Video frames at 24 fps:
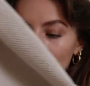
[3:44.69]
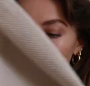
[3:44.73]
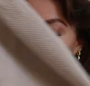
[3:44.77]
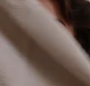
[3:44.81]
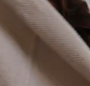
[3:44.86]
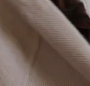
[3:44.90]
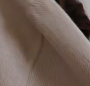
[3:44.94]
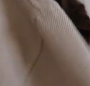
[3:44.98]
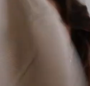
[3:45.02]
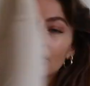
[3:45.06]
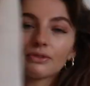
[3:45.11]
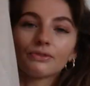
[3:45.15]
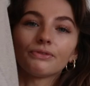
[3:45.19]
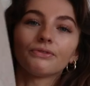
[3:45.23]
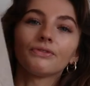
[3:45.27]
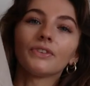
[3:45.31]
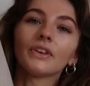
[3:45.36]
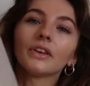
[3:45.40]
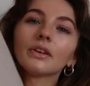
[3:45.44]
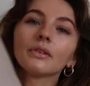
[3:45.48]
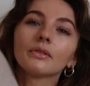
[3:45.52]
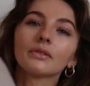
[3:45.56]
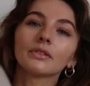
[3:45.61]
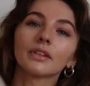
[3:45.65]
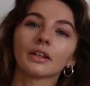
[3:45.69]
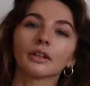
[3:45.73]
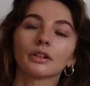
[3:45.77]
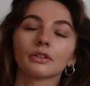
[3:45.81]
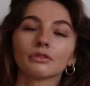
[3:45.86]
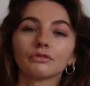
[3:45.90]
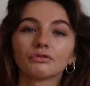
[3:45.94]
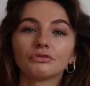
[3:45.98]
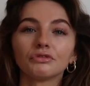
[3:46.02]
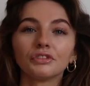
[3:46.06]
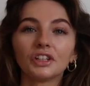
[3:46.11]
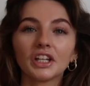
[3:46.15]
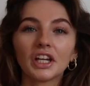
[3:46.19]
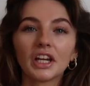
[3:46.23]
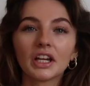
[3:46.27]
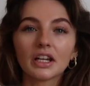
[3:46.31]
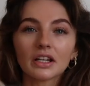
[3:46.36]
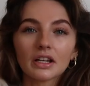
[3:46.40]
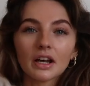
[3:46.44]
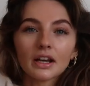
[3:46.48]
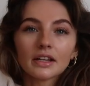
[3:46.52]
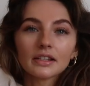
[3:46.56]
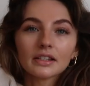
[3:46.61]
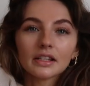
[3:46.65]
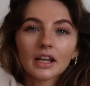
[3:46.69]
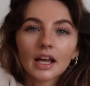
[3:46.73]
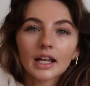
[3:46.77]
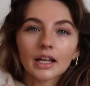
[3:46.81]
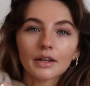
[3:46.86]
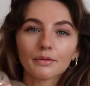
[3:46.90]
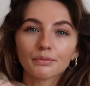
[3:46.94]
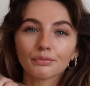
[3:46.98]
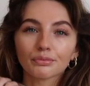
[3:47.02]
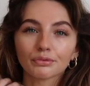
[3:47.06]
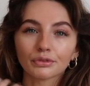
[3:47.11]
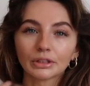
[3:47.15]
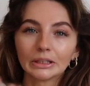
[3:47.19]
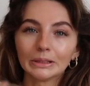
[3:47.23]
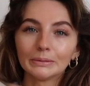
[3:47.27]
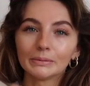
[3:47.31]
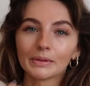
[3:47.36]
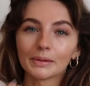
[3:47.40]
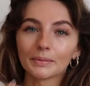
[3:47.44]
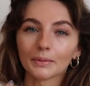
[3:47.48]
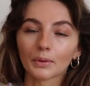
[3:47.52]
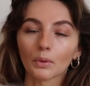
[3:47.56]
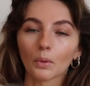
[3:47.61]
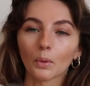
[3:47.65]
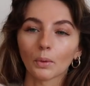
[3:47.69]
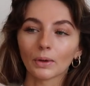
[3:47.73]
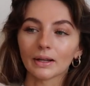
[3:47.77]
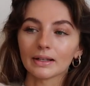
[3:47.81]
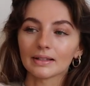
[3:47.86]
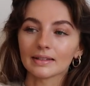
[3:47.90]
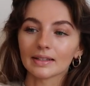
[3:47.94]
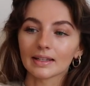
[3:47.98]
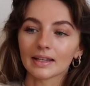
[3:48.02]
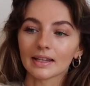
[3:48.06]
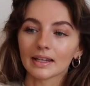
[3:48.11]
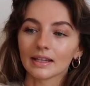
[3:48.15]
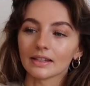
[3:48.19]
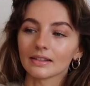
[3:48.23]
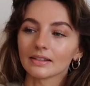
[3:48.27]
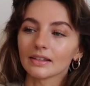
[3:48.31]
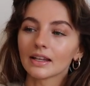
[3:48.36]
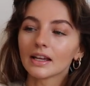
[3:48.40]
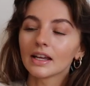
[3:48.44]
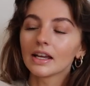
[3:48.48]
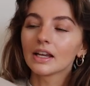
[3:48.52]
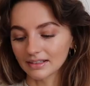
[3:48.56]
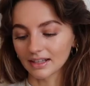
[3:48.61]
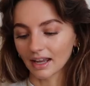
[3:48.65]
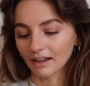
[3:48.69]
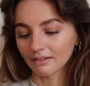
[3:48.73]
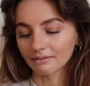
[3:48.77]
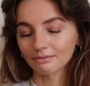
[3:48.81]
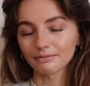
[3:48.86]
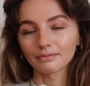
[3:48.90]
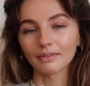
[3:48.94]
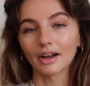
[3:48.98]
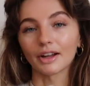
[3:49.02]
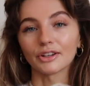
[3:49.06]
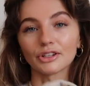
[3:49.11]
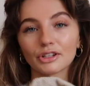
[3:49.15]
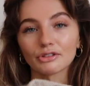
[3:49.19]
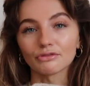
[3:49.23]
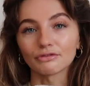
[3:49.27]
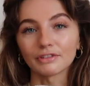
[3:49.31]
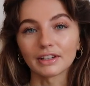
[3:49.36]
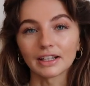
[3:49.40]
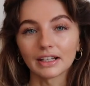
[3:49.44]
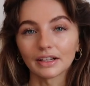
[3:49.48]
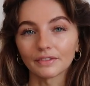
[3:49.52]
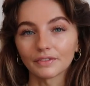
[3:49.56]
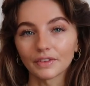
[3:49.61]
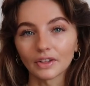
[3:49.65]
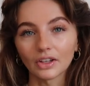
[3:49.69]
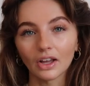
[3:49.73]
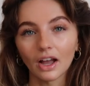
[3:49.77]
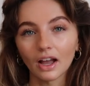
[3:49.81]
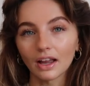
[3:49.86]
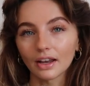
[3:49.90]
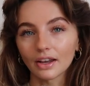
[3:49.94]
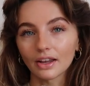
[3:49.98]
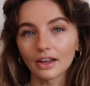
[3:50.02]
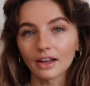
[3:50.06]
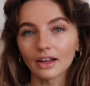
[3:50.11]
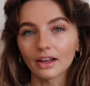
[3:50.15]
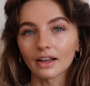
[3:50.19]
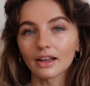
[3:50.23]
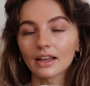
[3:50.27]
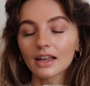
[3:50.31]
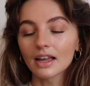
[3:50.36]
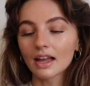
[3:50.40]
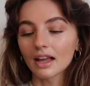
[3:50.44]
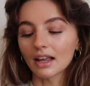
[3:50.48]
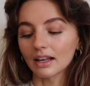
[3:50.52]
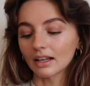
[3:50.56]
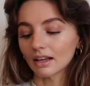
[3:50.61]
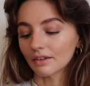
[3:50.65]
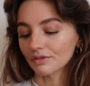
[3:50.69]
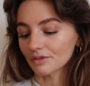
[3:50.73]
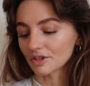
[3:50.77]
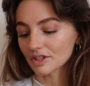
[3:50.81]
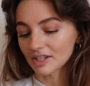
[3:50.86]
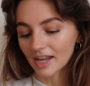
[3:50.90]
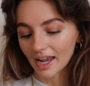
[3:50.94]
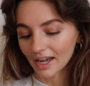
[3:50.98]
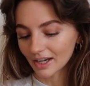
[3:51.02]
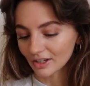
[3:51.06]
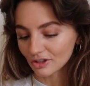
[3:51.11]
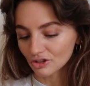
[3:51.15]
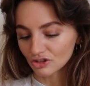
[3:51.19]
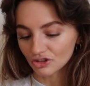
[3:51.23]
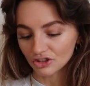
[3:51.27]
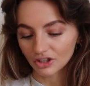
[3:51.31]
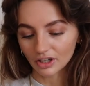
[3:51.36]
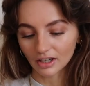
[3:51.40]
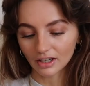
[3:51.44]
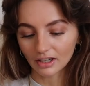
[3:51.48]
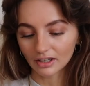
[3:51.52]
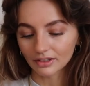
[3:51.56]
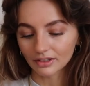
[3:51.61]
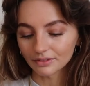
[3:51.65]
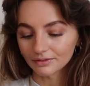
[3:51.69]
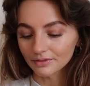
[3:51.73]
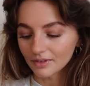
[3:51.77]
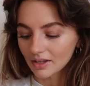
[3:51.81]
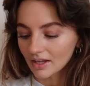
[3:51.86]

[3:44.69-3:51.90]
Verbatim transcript: It just feels like a really nice kind of premium quality and yeah, I just really love the colour, love the texture.